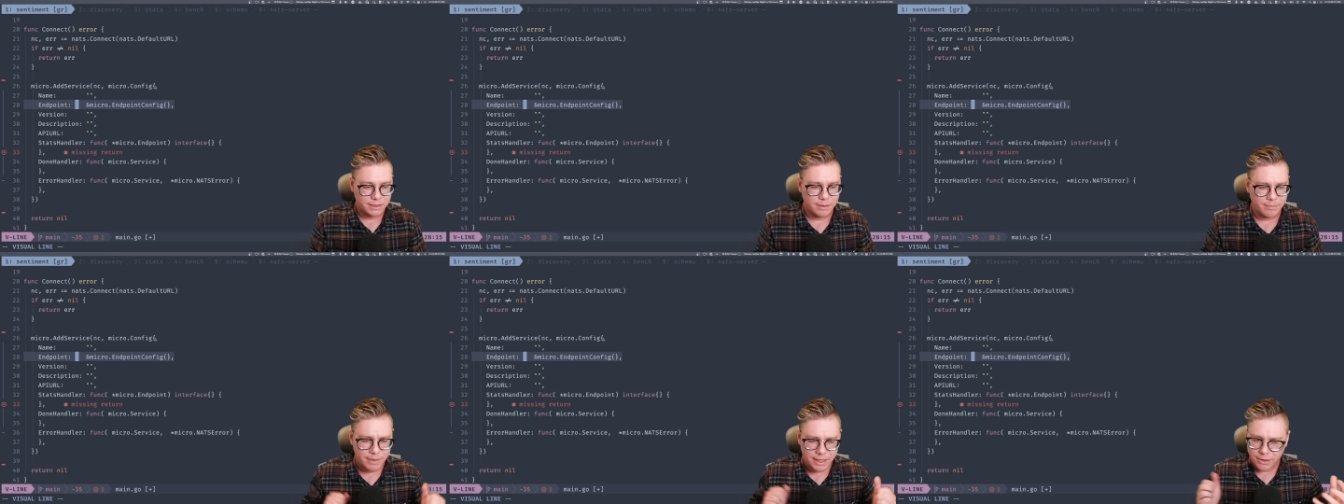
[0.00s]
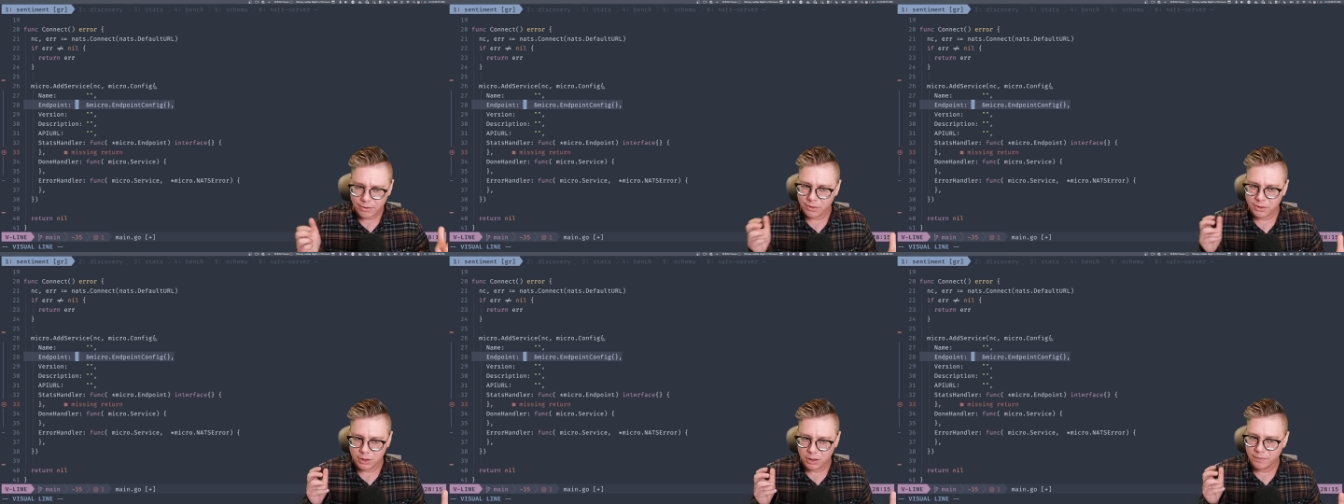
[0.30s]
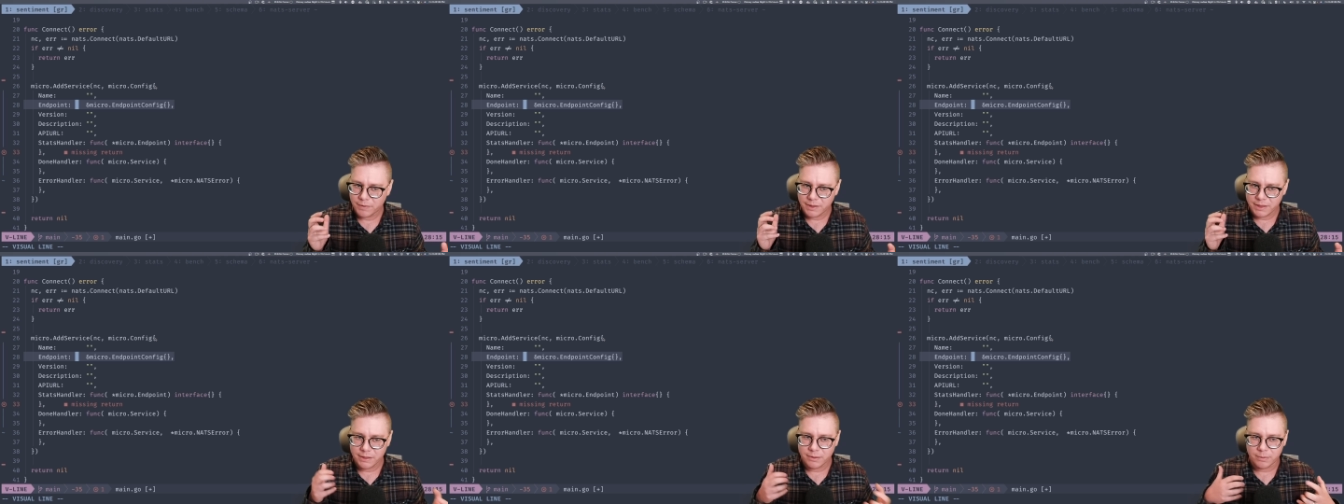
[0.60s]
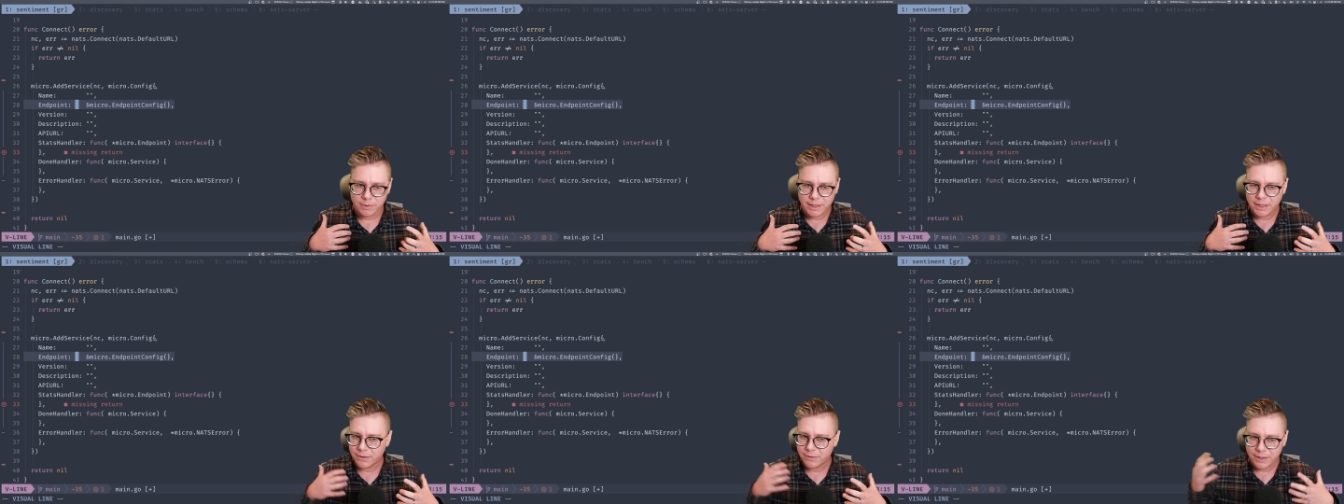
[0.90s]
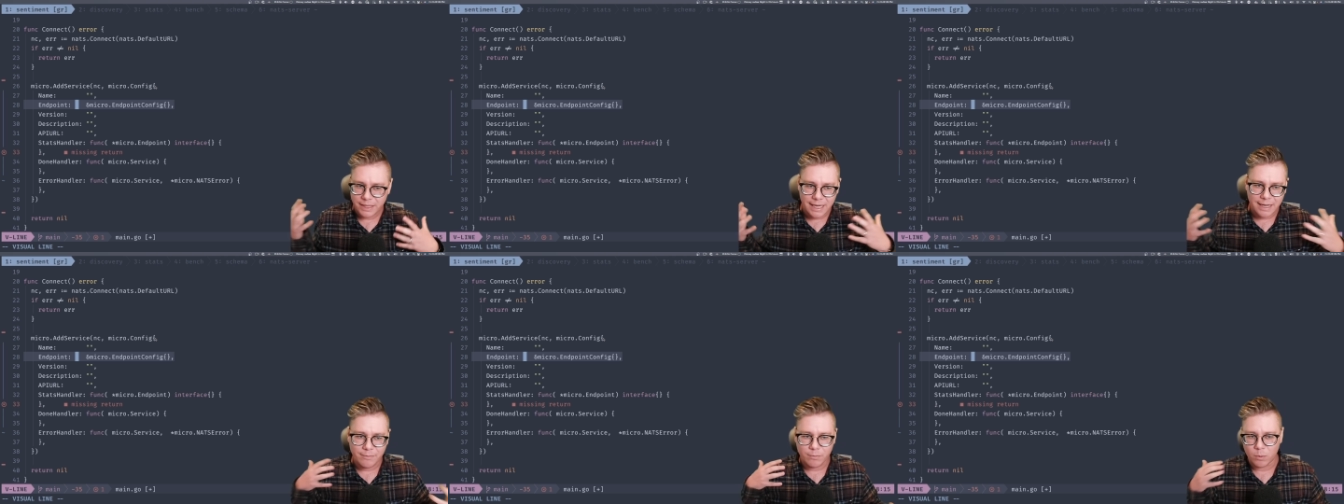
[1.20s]
Some microservices really
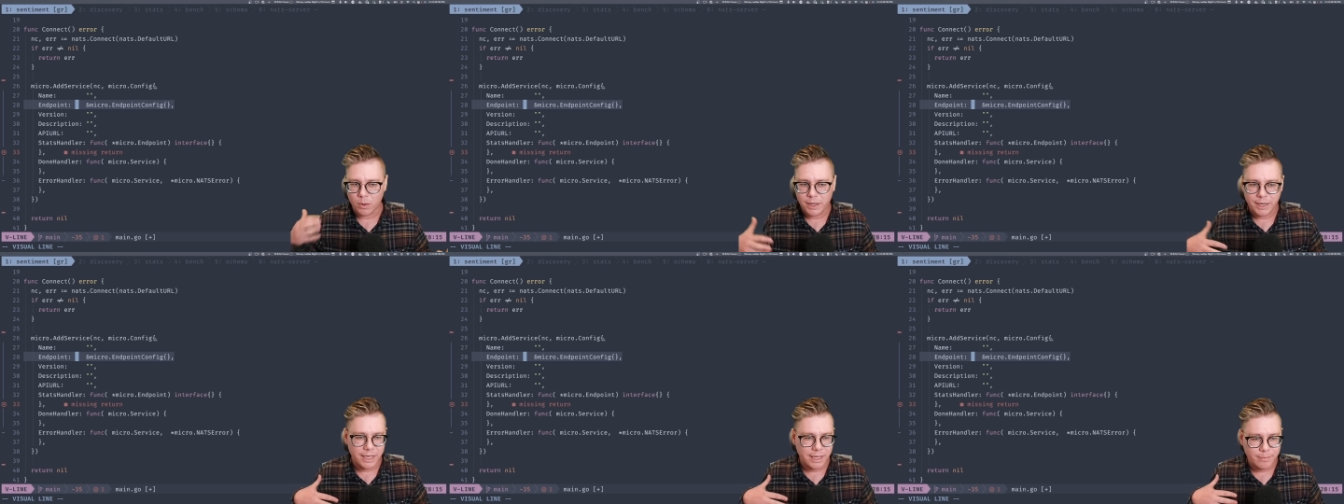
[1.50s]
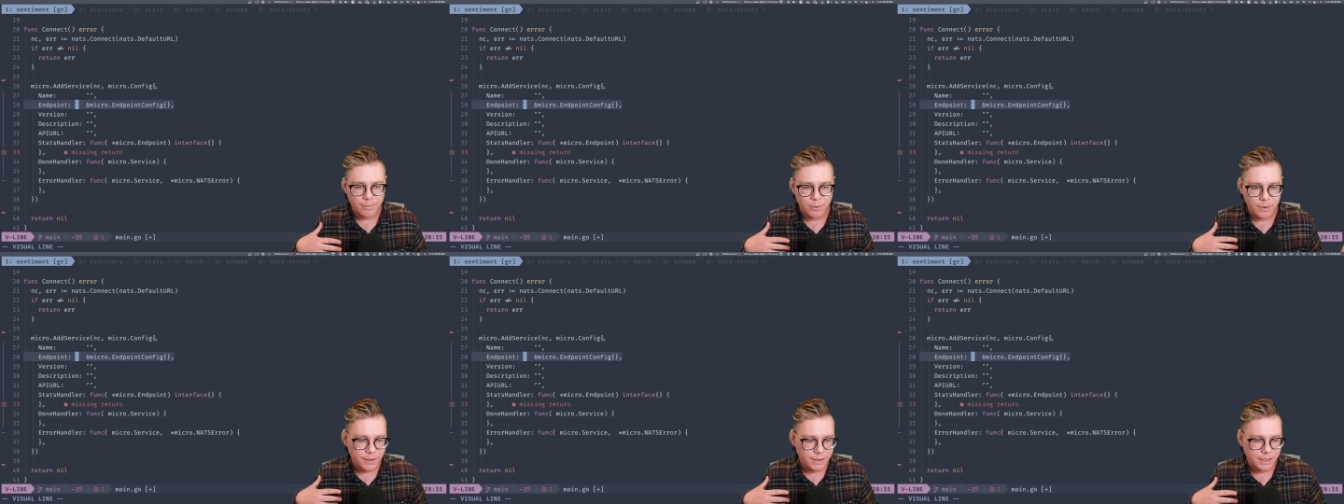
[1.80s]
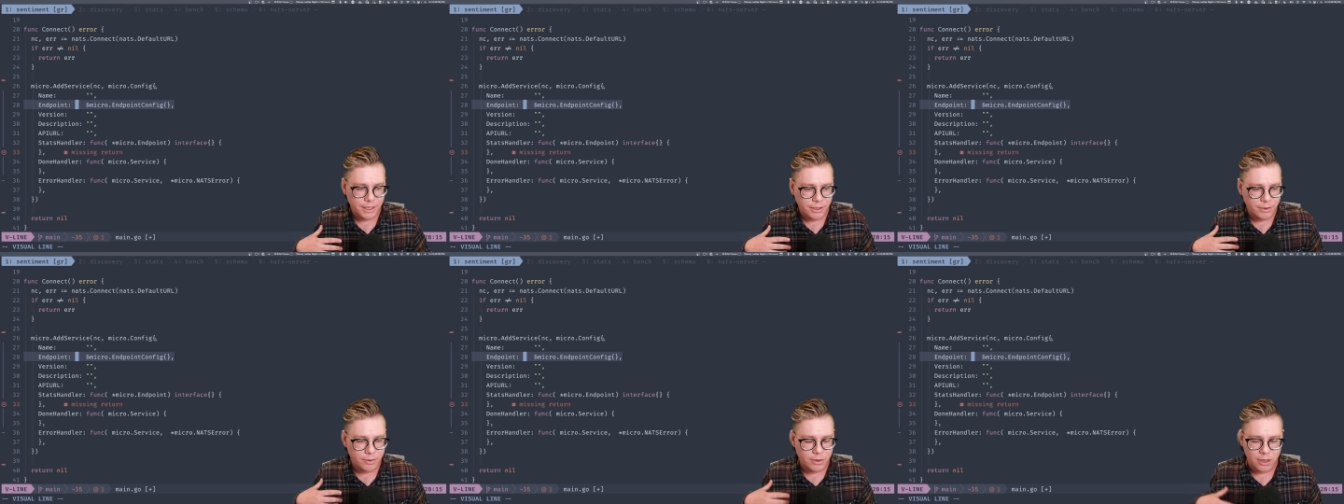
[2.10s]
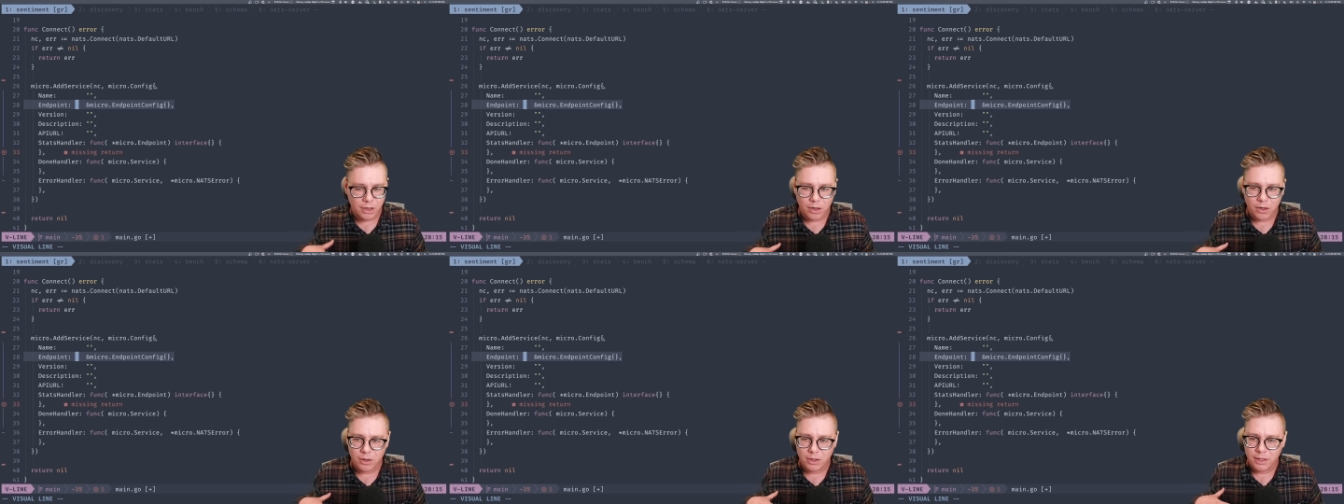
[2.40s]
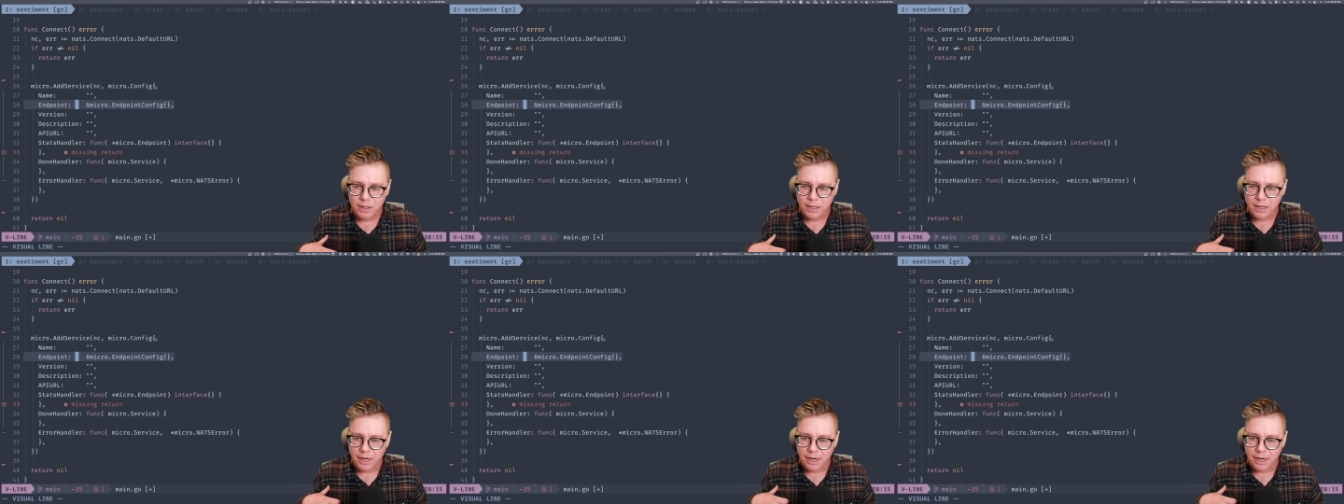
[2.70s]
only have one endpoint that you call.